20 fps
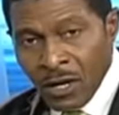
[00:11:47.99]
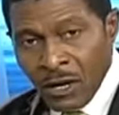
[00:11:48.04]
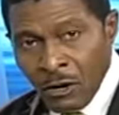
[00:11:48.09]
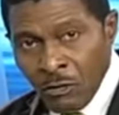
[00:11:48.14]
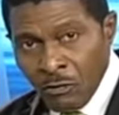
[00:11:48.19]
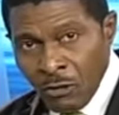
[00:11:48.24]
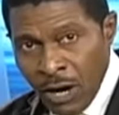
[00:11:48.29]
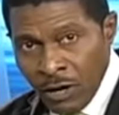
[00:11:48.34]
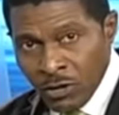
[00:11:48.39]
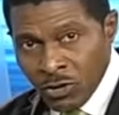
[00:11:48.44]

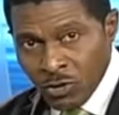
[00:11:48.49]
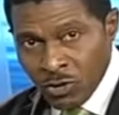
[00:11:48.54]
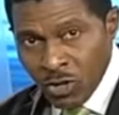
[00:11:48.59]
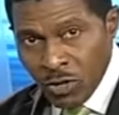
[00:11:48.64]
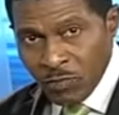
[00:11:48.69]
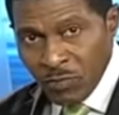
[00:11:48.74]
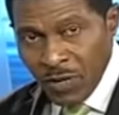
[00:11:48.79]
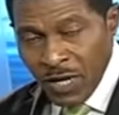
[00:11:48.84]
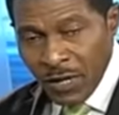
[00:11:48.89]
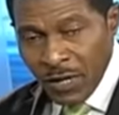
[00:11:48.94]
Round
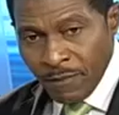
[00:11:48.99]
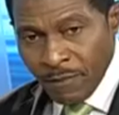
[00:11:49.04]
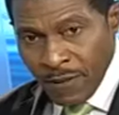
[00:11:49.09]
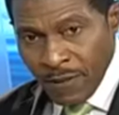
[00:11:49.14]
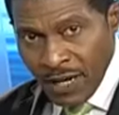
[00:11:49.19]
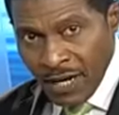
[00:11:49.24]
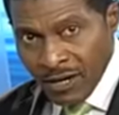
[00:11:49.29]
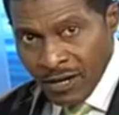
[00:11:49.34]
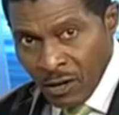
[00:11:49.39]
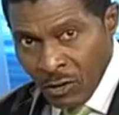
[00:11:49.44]
tripping,
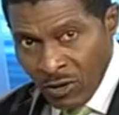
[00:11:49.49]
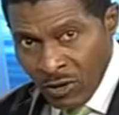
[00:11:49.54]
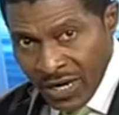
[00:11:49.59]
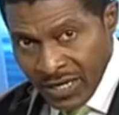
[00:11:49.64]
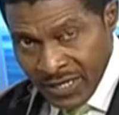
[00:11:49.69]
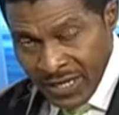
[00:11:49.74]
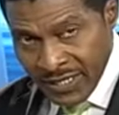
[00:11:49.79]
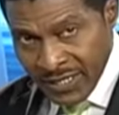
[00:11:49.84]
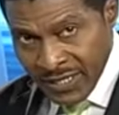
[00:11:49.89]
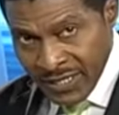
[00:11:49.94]
I don't quite
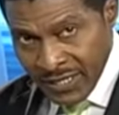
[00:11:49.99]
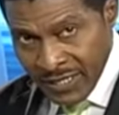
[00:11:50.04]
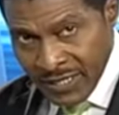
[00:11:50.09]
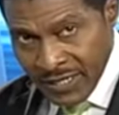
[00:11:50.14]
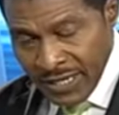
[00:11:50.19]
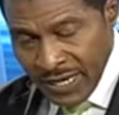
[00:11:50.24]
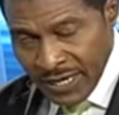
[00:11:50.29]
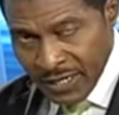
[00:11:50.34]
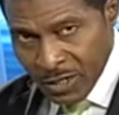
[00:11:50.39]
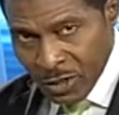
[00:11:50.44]
get it.
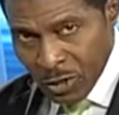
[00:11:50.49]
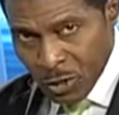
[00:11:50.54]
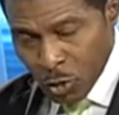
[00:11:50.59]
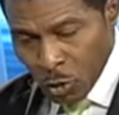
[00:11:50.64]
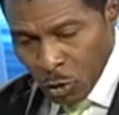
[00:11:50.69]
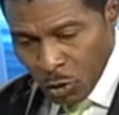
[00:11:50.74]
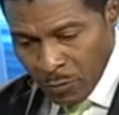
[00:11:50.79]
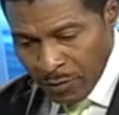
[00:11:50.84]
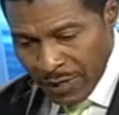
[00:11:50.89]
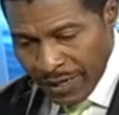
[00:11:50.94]
I need you to
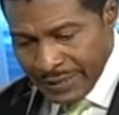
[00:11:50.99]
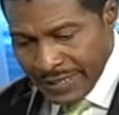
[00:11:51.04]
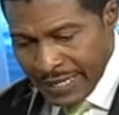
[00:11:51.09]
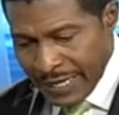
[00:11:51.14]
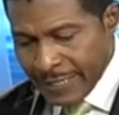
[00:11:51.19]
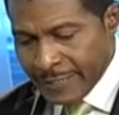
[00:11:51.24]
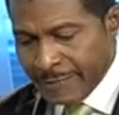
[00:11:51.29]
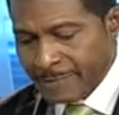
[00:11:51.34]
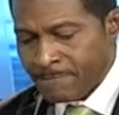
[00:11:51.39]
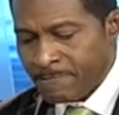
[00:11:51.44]
talk about
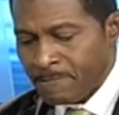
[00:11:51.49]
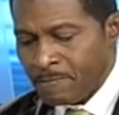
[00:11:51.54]
that.